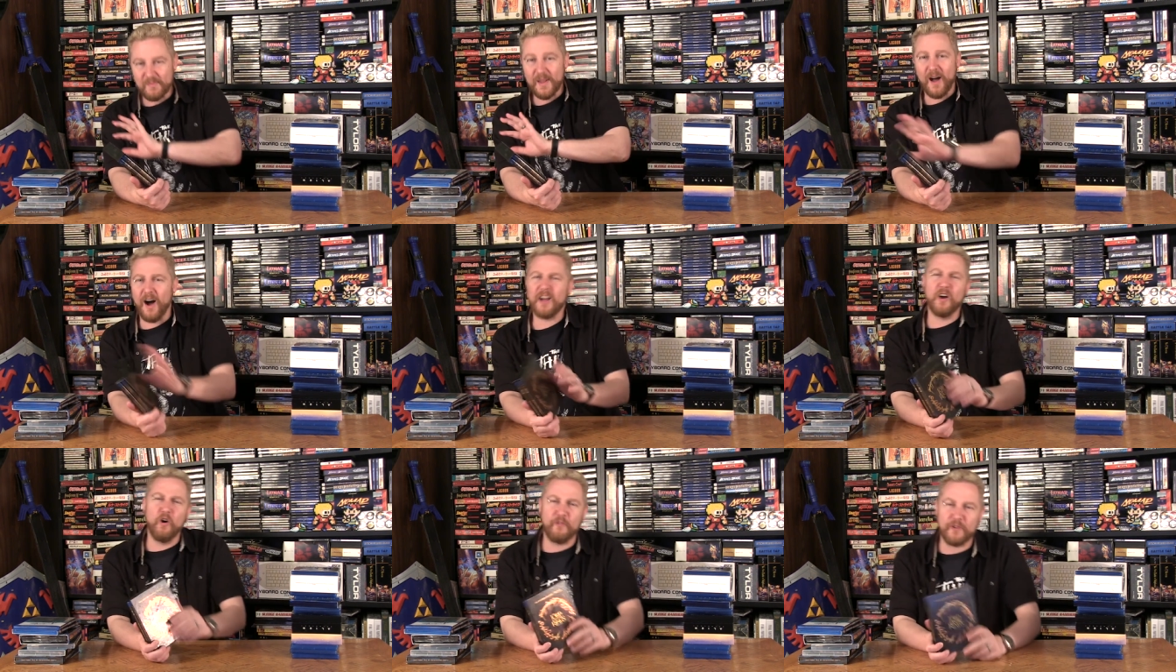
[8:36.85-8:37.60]

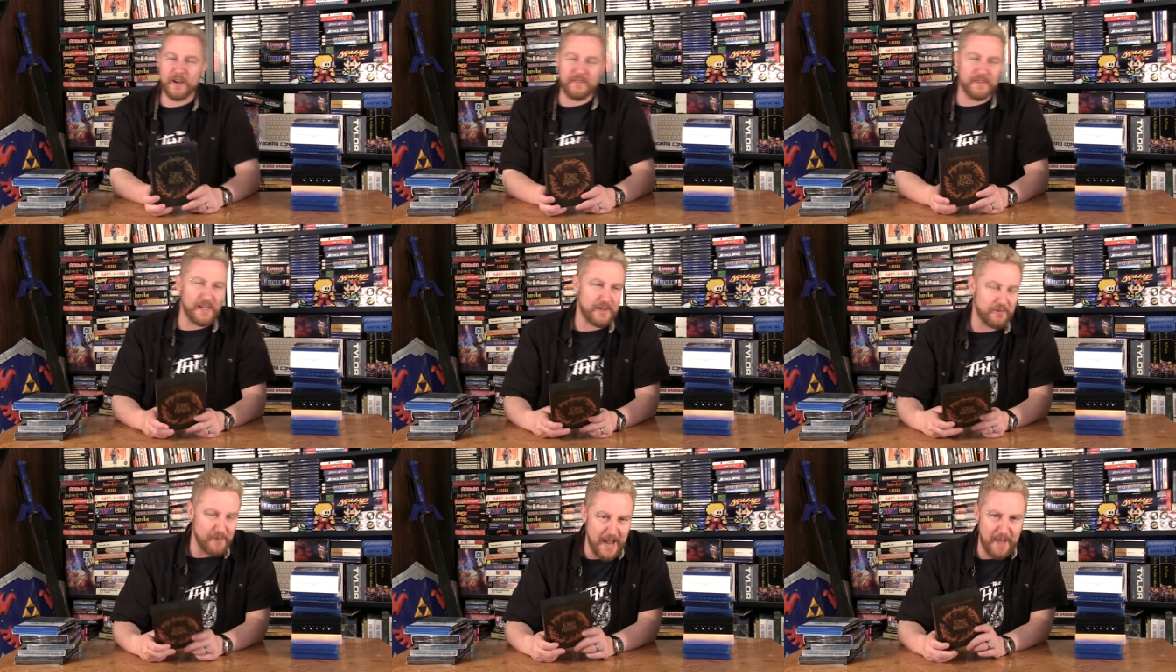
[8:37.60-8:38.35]
hungover and I feel like
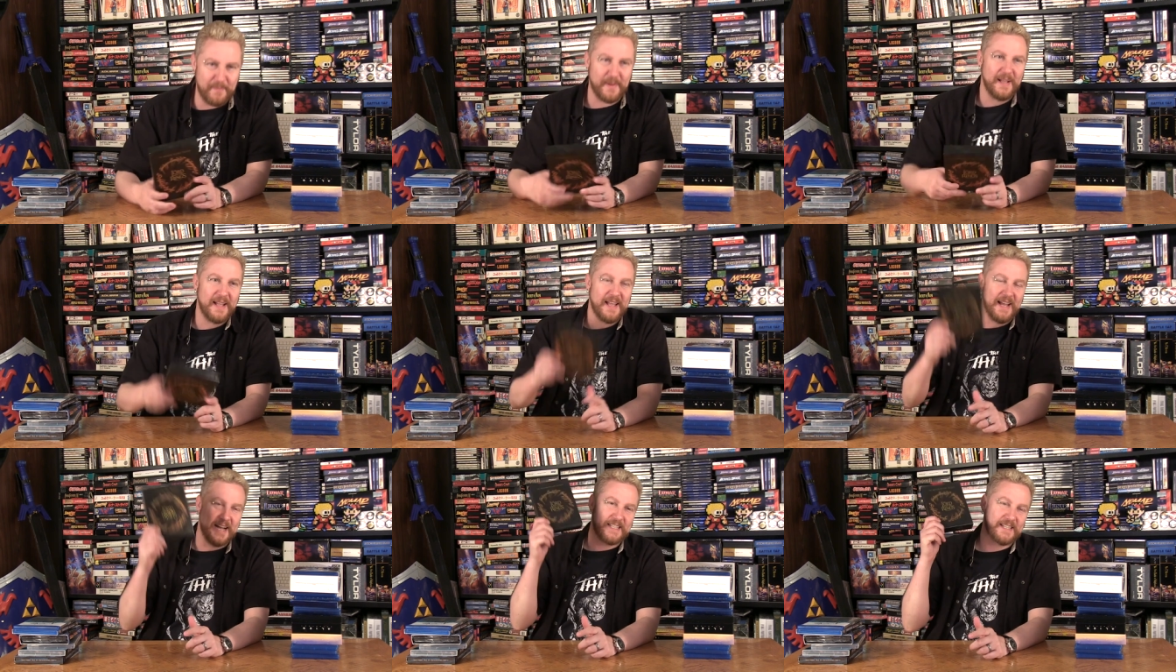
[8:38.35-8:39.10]
crap,
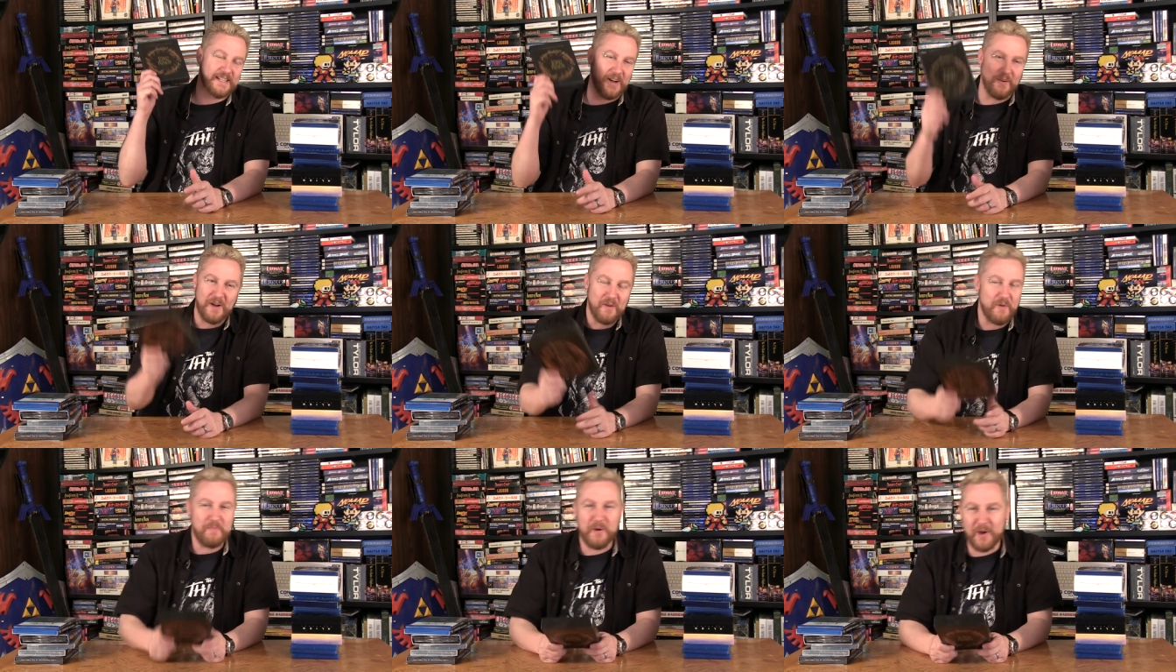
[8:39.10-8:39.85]
it's, you know,
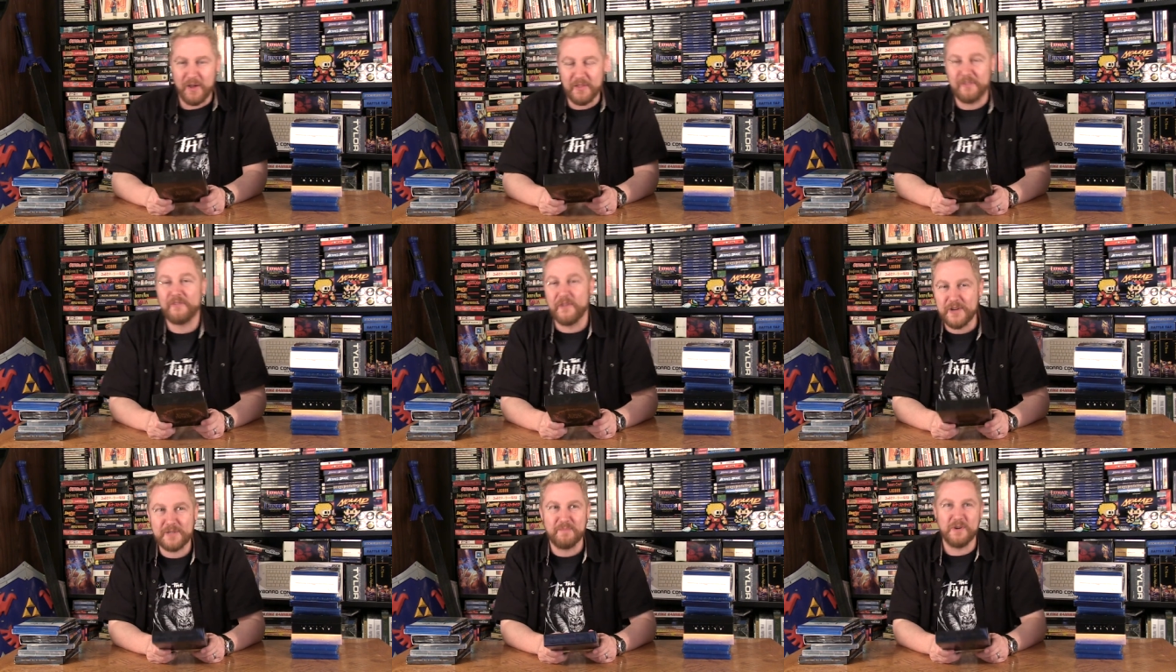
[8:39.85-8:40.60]
we put on the
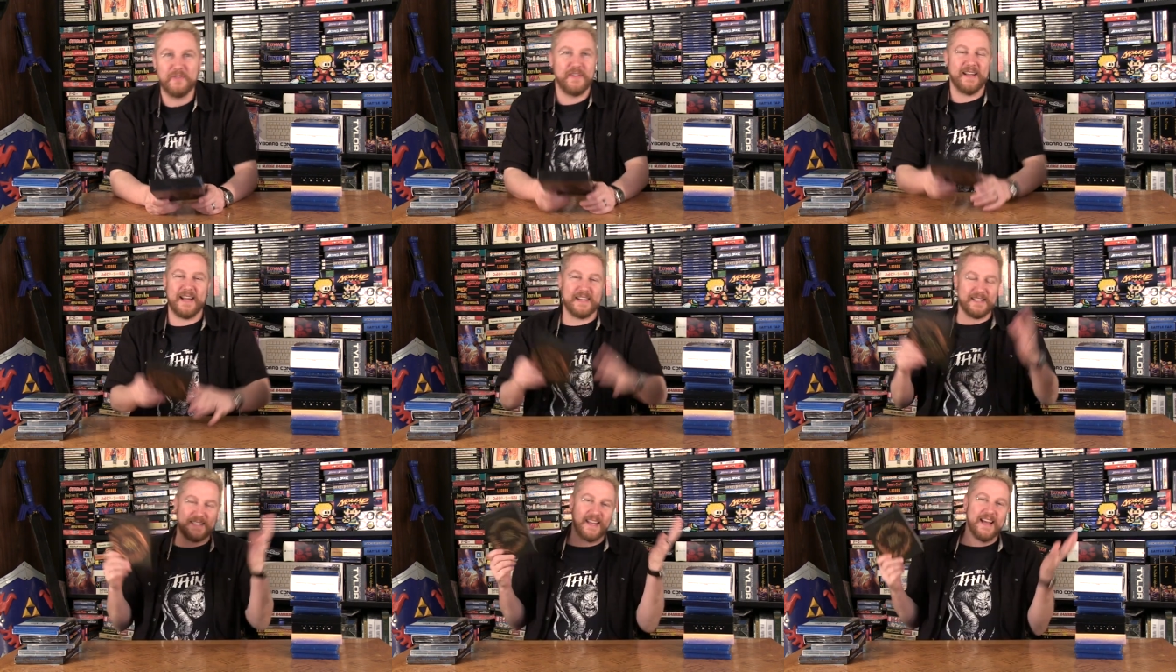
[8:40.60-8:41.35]
first movie and I
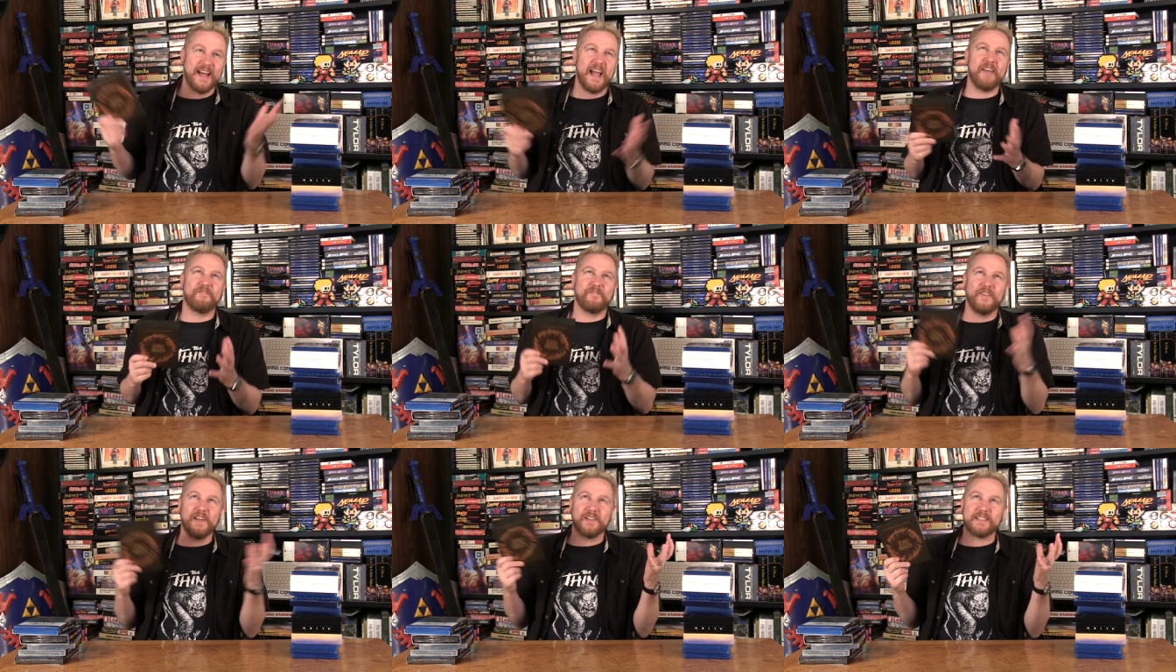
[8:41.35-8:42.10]
just, it
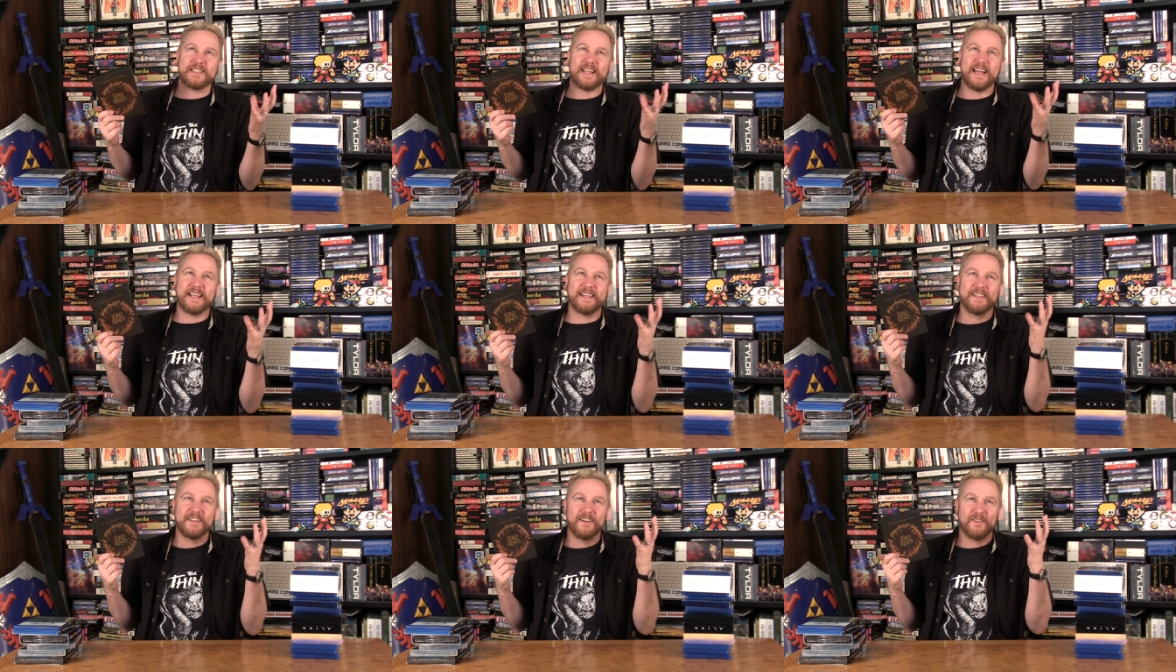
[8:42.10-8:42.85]
feels
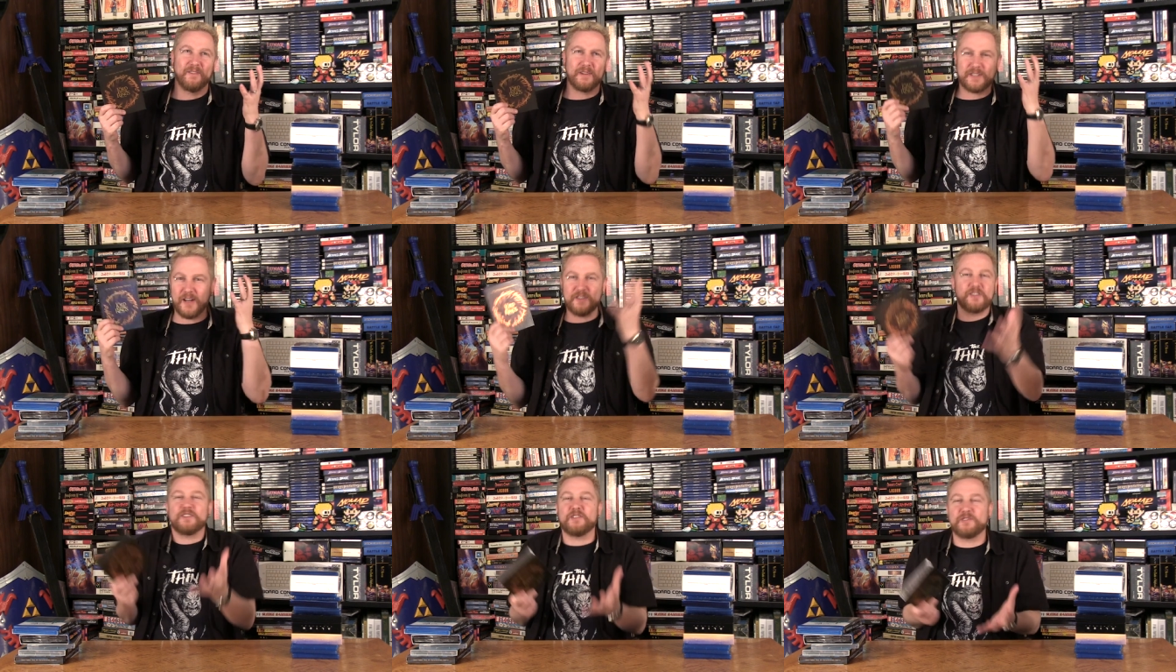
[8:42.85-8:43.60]
like what
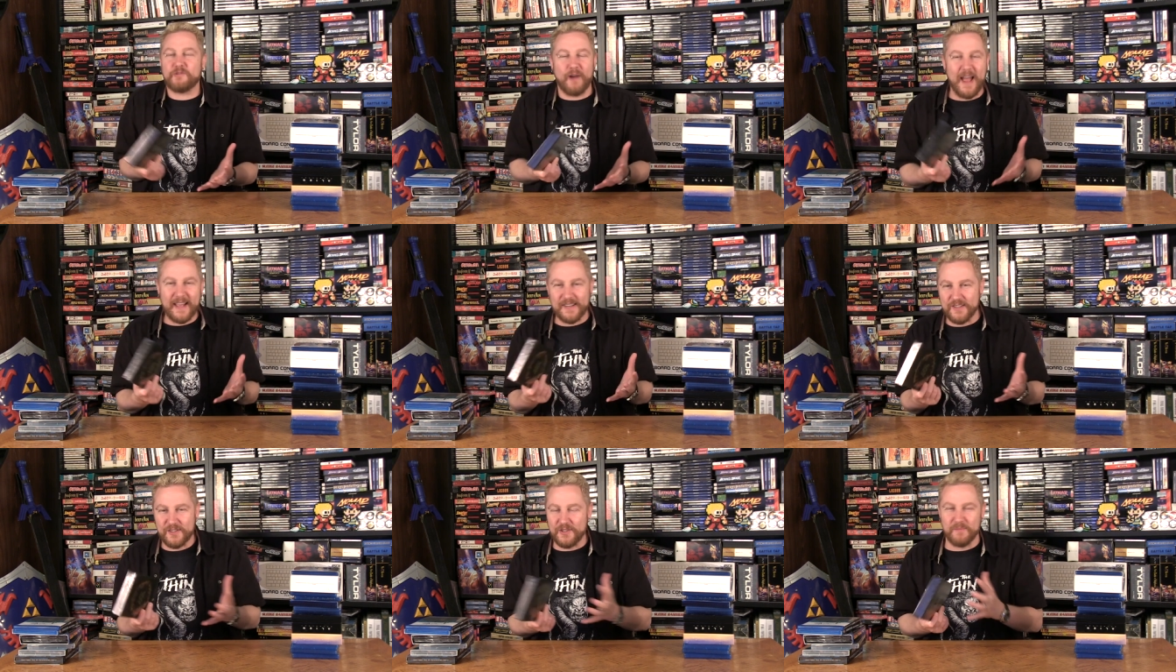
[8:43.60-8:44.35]
Dungeons and
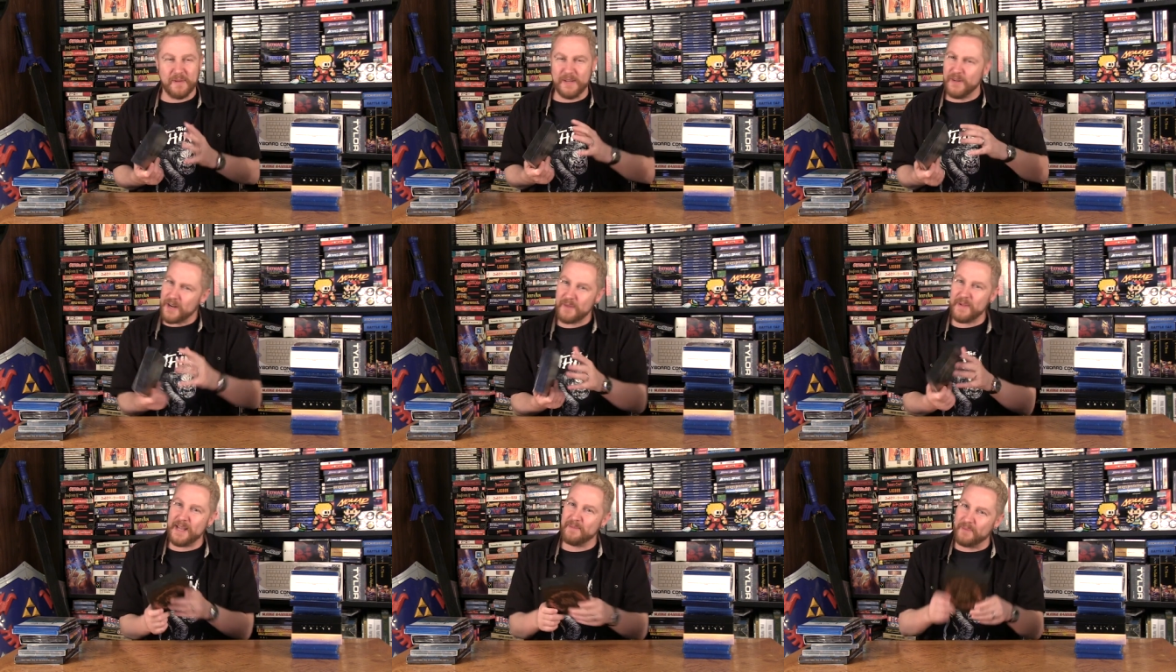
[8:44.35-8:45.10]
Dragons should be. You know what I
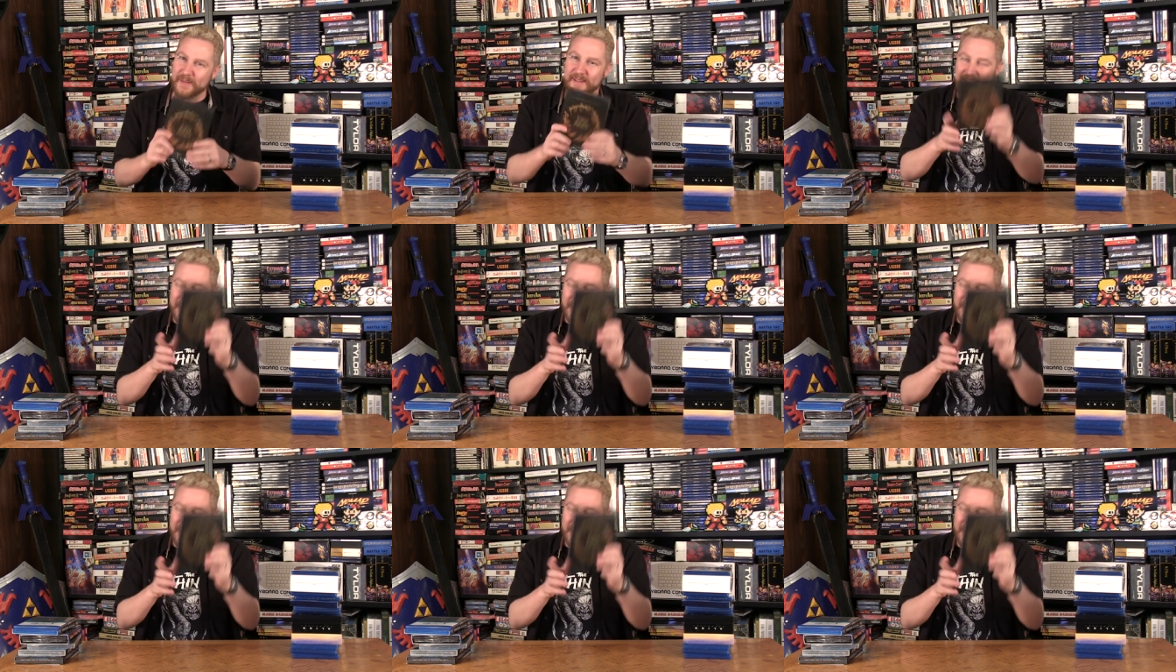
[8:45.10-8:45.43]
mean? But